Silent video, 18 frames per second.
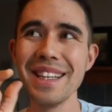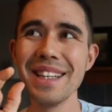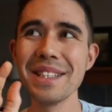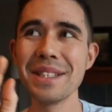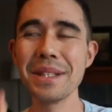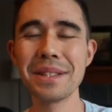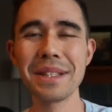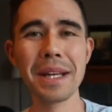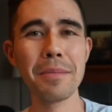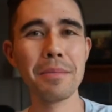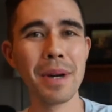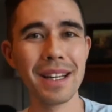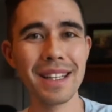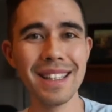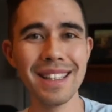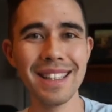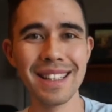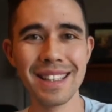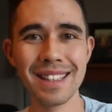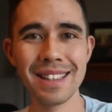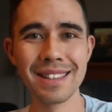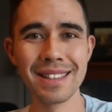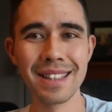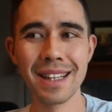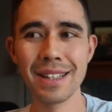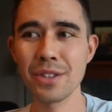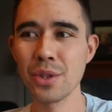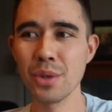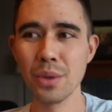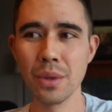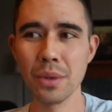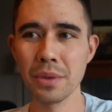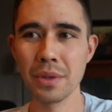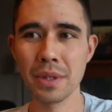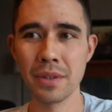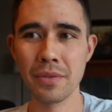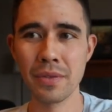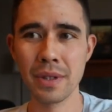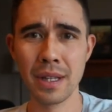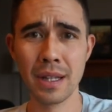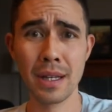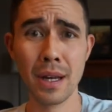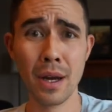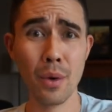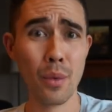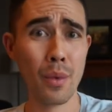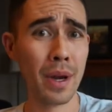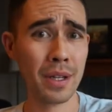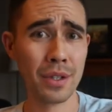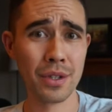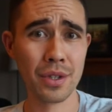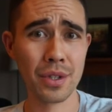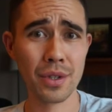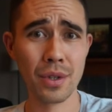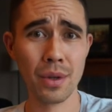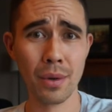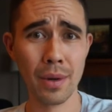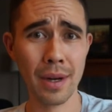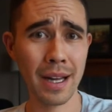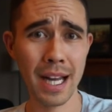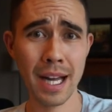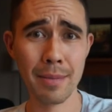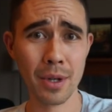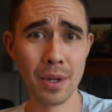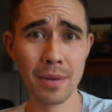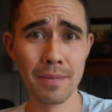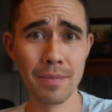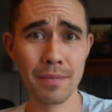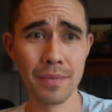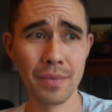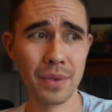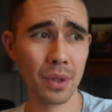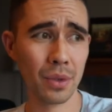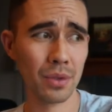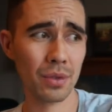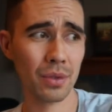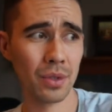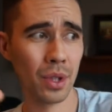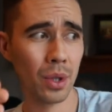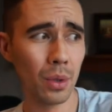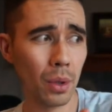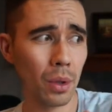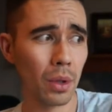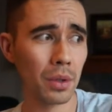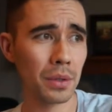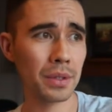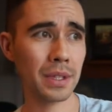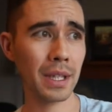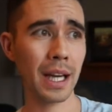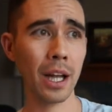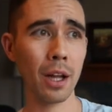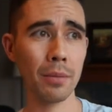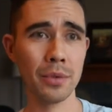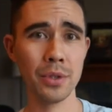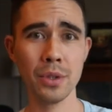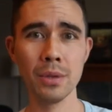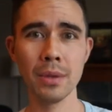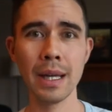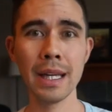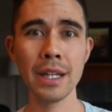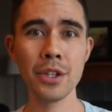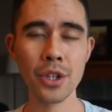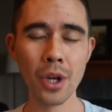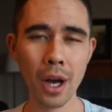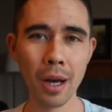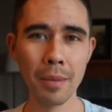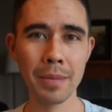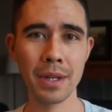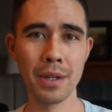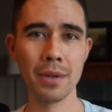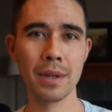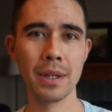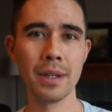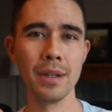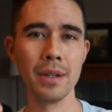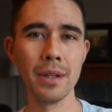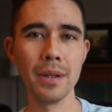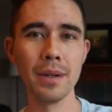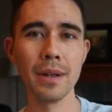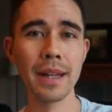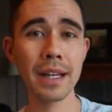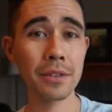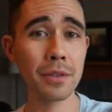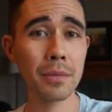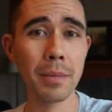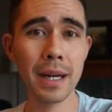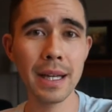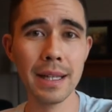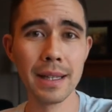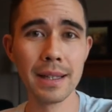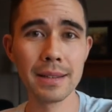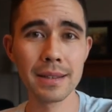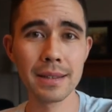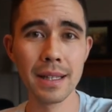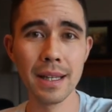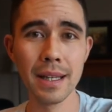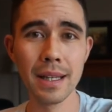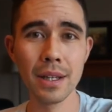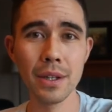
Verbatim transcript: She said money is a tool no different than a wrench or a hammer. Those are tools to help do a job that you're gonna do. That's what money is.